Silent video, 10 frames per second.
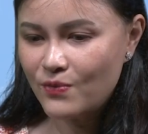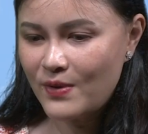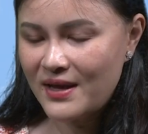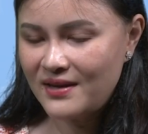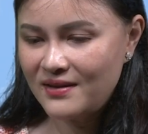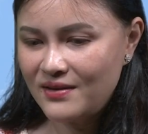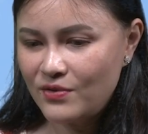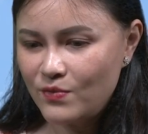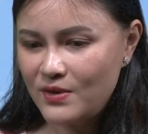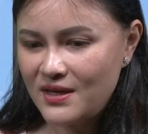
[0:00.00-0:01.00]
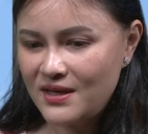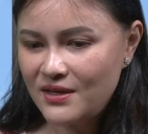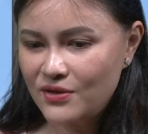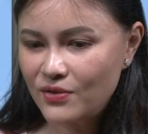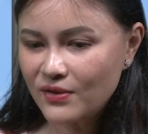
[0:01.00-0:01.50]
when
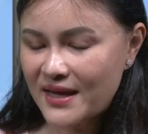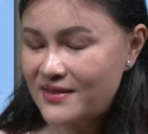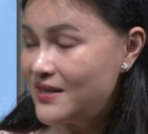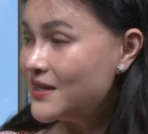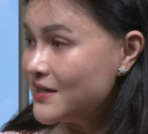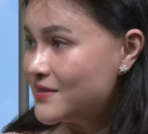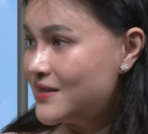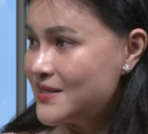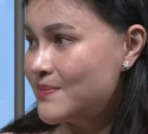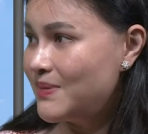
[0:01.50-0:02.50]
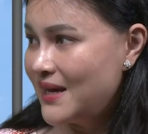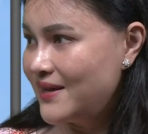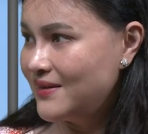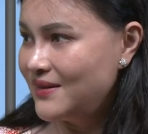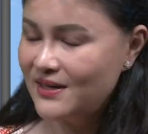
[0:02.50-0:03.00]
we look at the Earth as a
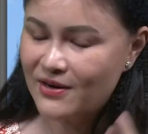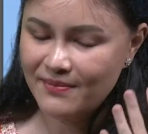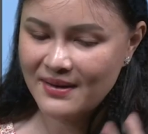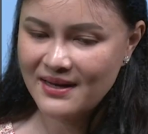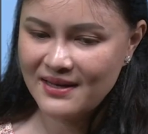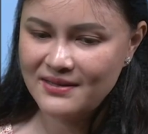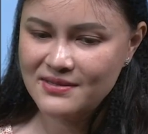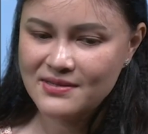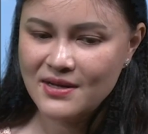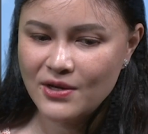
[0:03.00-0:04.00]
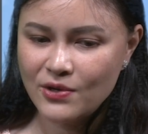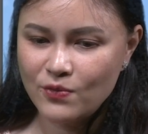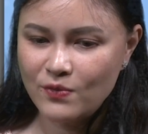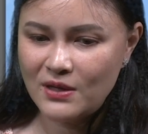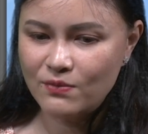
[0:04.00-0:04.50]
planet in our minds,
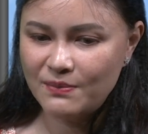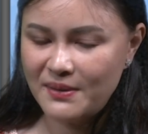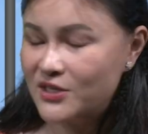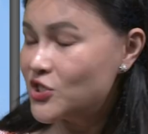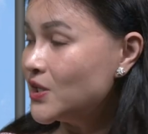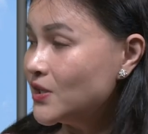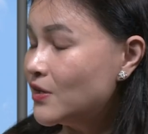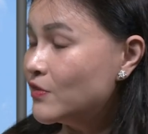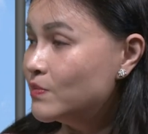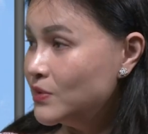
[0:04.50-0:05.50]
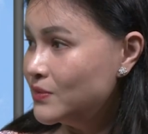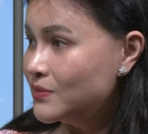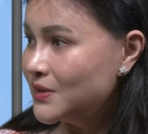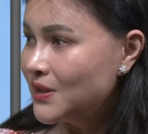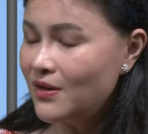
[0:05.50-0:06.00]
we would picture a lot of
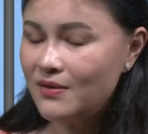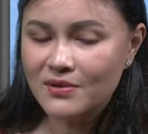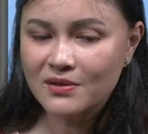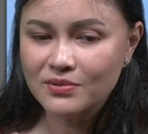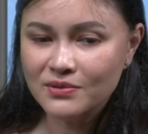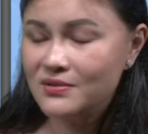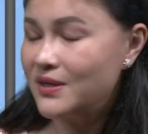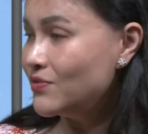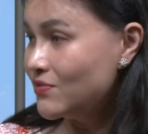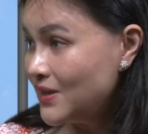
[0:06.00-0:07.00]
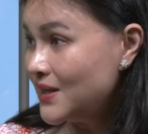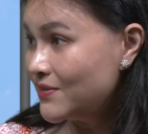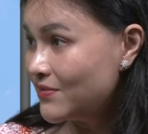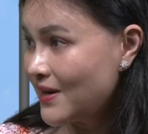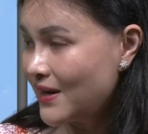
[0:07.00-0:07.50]
blue, a lot more blue than green
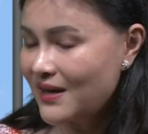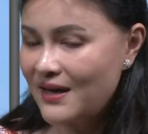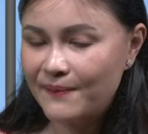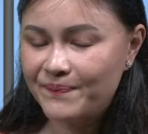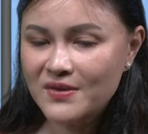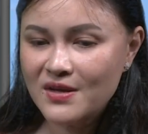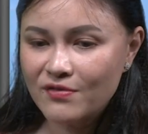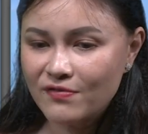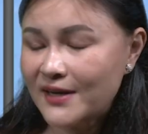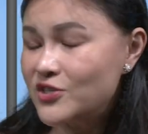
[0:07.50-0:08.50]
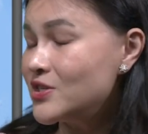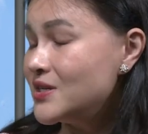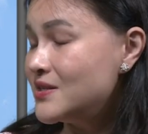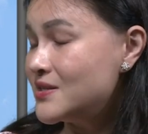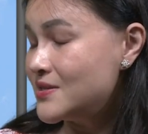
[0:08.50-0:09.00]
in fact. And
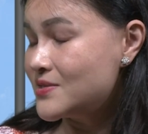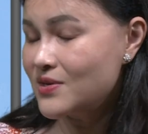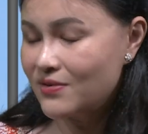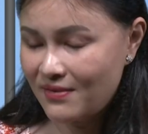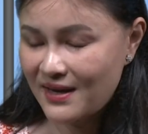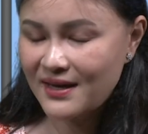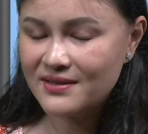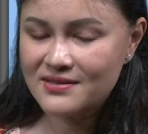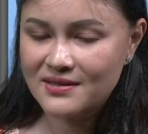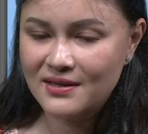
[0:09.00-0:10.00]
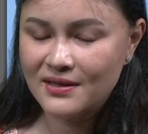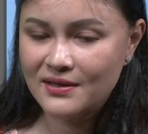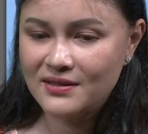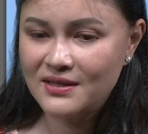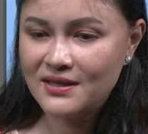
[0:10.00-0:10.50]
factually this is correct.
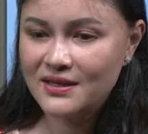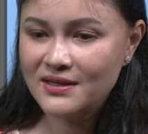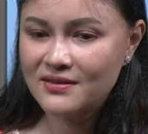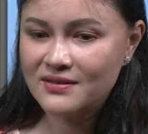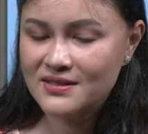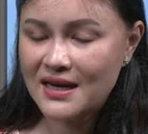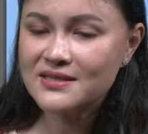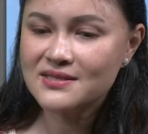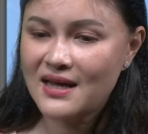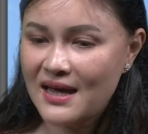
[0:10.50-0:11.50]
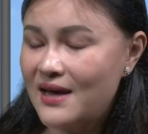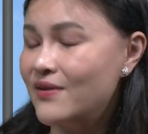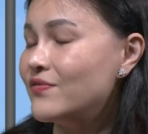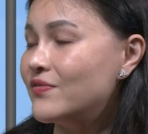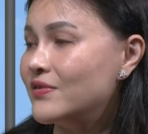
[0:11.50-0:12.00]
The Earth does
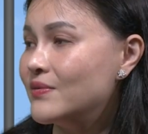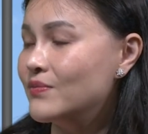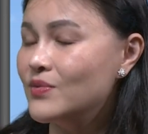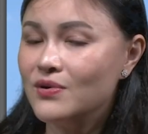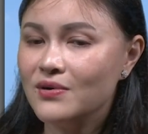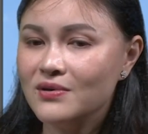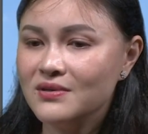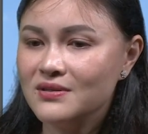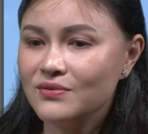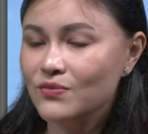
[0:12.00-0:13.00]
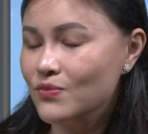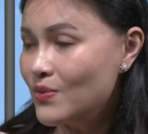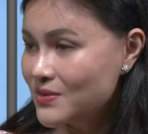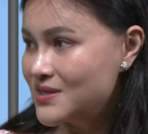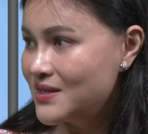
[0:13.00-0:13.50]
have more
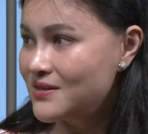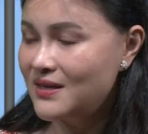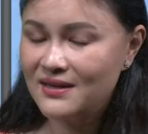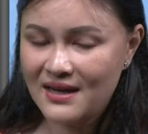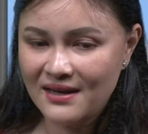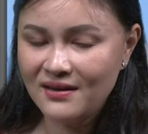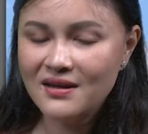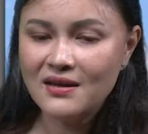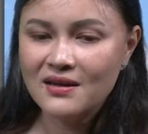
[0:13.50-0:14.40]
water than land.